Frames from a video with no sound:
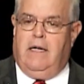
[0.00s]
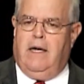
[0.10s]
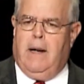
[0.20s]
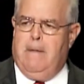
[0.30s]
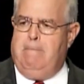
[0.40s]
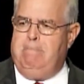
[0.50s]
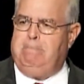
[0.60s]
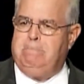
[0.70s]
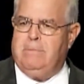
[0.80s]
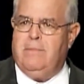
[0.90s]

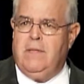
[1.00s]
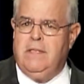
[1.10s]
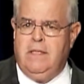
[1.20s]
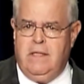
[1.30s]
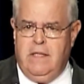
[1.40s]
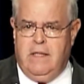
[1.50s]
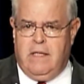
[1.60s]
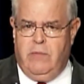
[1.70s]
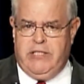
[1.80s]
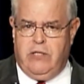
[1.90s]

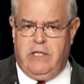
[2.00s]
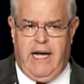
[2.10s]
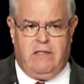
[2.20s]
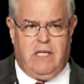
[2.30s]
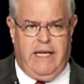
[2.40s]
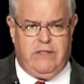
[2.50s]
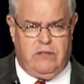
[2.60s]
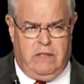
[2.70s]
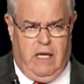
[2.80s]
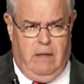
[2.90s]
Can we turn the house
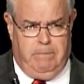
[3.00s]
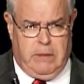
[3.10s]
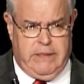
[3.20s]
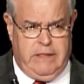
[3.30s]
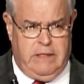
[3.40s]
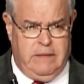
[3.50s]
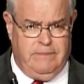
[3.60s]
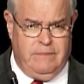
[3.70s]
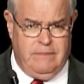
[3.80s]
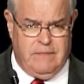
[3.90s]
lights up, please?
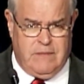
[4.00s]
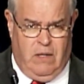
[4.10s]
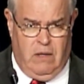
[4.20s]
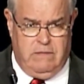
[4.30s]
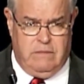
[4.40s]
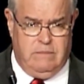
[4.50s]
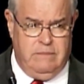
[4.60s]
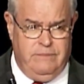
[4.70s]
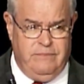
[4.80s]
All of them.